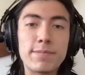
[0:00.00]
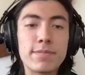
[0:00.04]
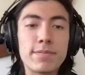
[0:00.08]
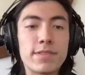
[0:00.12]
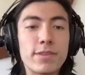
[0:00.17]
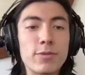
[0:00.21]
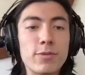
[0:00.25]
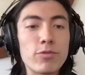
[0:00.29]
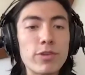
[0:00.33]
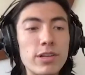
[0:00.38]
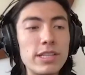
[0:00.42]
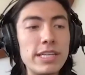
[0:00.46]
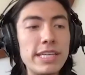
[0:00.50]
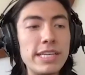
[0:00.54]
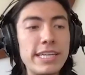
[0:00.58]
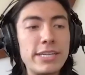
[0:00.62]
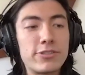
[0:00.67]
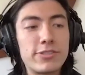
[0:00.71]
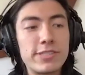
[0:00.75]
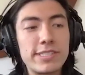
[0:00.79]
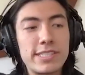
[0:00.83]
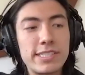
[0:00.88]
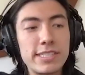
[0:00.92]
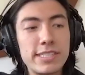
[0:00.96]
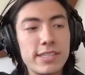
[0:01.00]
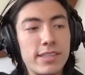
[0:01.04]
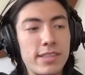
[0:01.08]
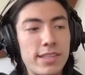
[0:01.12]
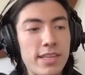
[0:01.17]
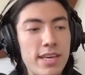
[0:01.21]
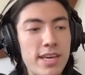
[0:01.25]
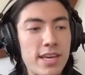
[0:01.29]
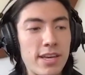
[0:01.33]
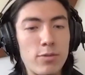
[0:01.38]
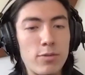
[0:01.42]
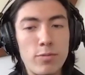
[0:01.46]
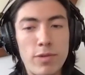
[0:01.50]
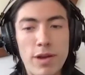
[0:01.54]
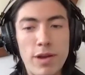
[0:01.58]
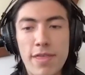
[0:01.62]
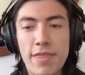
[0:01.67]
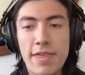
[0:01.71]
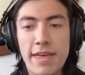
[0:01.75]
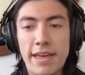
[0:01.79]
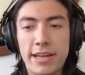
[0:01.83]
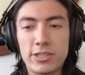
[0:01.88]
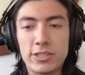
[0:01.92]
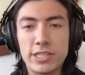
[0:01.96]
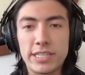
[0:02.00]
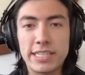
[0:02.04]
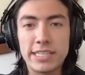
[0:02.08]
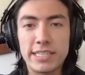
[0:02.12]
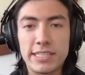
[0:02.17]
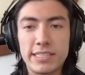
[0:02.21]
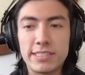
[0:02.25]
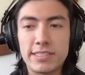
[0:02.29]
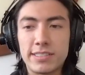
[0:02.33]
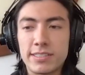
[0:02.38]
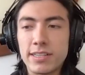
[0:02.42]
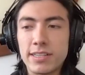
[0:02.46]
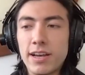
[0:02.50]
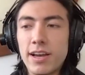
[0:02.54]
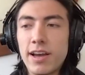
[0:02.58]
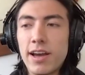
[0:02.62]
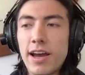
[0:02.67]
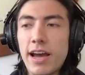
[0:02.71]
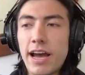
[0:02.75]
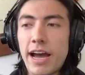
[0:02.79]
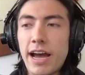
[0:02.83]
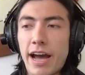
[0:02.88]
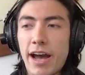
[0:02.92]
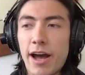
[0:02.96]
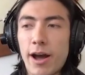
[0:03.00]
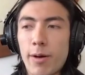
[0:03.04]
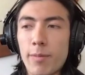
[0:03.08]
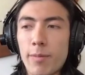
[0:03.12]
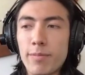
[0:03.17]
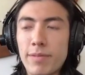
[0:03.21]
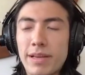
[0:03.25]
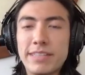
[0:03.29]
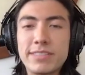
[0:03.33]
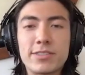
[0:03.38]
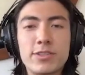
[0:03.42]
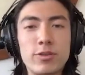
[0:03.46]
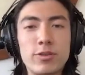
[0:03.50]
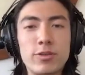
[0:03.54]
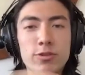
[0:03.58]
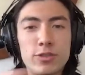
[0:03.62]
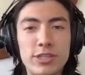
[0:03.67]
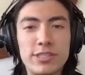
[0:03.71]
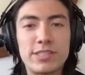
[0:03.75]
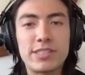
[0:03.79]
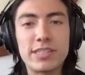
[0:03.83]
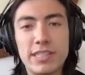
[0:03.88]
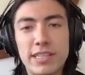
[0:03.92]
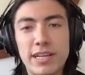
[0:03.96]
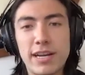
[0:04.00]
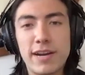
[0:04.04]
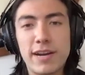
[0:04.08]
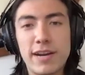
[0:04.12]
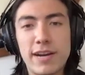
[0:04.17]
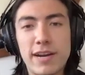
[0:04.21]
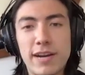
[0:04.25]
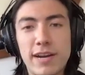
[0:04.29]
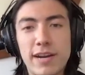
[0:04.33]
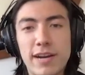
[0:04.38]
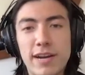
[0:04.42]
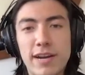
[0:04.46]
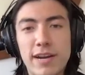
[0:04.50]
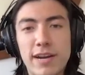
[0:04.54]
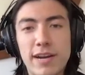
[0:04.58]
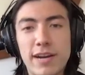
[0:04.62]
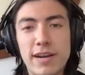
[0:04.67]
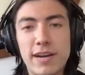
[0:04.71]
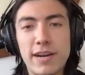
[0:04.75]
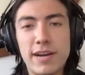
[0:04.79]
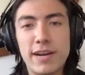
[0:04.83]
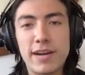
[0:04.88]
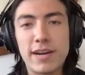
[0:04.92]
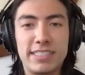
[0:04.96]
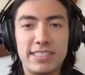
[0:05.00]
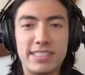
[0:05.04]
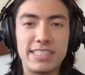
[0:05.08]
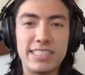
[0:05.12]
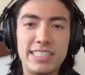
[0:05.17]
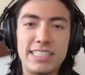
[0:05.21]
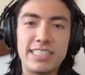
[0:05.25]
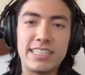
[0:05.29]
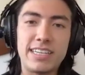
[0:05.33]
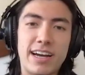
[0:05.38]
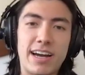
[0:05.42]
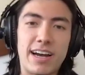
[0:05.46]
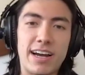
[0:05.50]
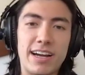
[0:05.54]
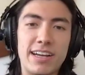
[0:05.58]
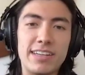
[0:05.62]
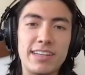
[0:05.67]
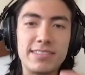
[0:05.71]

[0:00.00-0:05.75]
The really interesting thing with Handshake is, and so just to clarify, Handshake is the